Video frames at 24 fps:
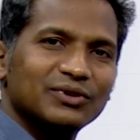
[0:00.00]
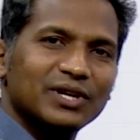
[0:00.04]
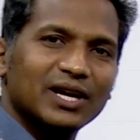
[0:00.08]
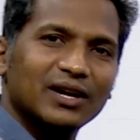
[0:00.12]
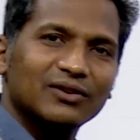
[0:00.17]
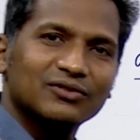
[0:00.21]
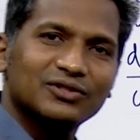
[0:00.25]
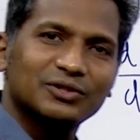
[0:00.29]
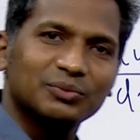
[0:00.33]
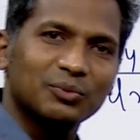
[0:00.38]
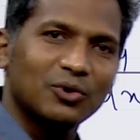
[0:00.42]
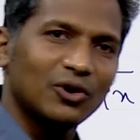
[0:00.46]
we
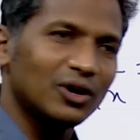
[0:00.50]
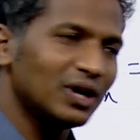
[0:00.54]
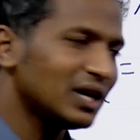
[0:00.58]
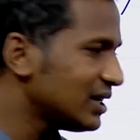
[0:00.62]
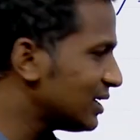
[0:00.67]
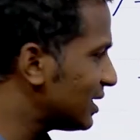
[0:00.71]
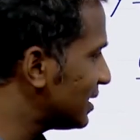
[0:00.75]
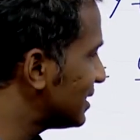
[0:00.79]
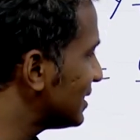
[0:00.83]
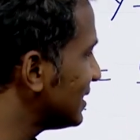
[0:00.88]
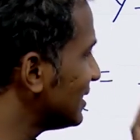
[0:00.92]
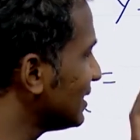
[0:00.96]
have small
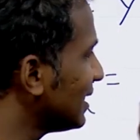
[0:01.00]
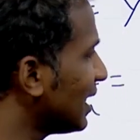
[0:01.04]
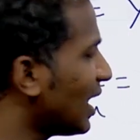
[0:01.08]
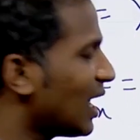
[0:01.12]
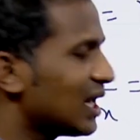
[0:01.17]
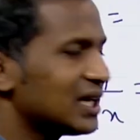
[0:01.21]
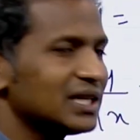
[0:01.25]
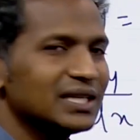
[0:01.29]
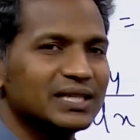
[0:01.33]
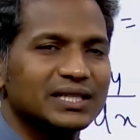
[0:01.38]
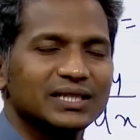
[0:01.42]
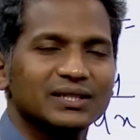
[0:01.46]
letters, in the
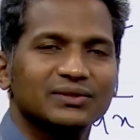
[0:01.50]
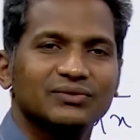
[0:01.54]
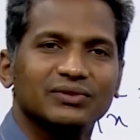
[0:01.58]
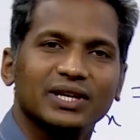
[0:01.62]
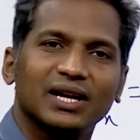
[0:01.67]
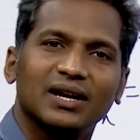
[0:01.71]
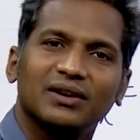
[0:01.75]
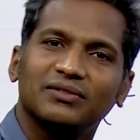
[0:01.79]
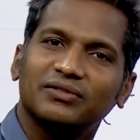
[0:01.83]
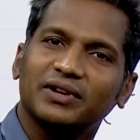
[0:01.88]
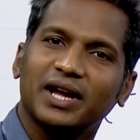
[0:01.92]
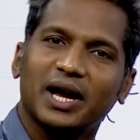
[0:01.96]
RHS we
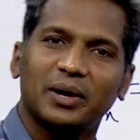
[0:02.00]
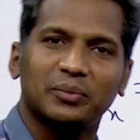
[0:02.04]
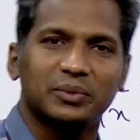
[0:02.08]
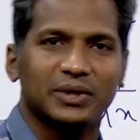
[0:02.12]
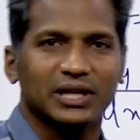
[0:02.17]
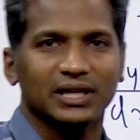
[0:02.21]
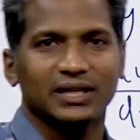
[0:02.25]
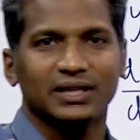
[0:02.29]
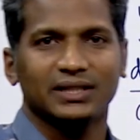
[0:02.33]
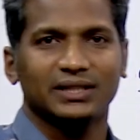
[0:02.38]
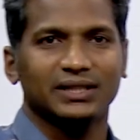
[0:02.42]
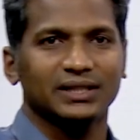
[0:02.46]
have
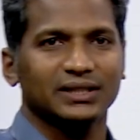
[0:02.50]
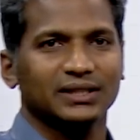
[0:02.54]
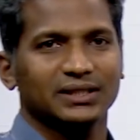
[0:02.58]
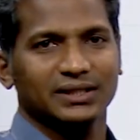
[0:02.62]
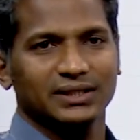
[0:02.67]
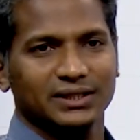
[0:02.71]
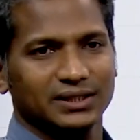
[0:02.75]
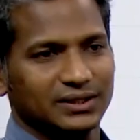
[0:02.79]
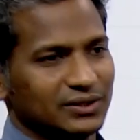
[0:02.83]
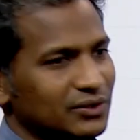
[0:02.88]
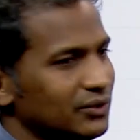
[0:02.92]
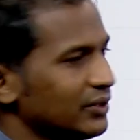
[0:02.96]
capital
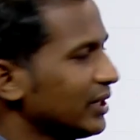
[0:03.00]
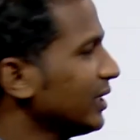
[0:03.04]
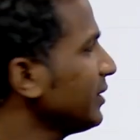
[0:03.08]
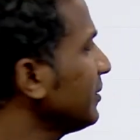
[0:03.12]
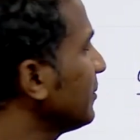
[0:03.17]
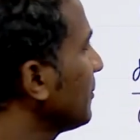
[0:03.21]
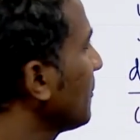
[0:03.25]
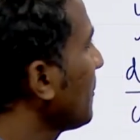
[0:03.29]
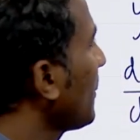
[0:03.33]
letters. Okay.